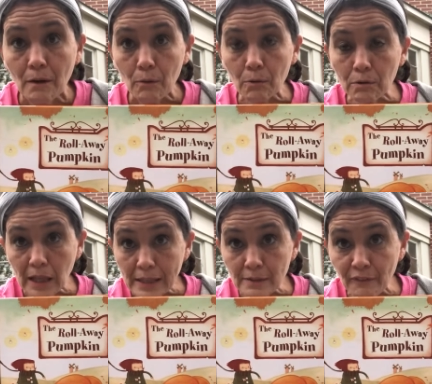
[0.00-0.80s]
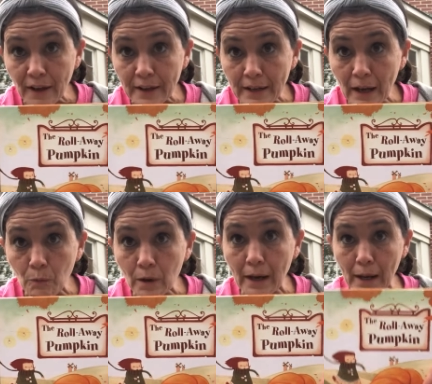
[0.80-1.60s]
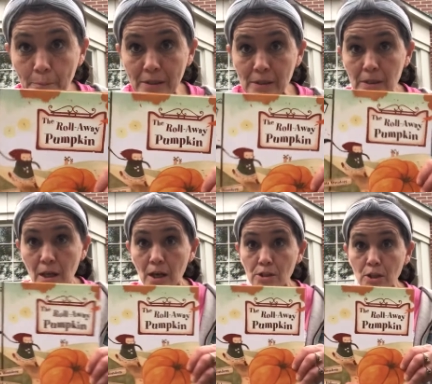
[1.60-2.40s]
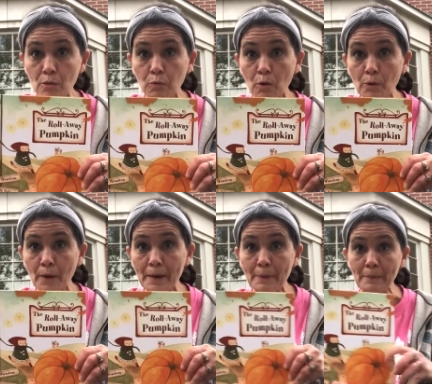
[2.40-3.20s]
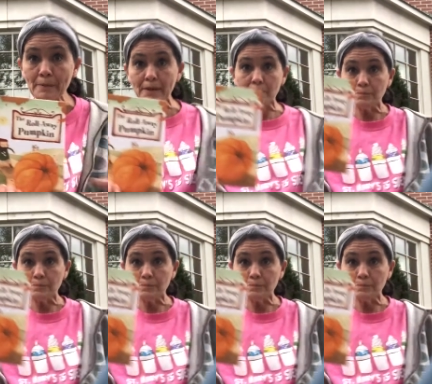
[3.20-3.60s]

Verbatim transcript: Well, let's find out what happens to the roll away pumpkin.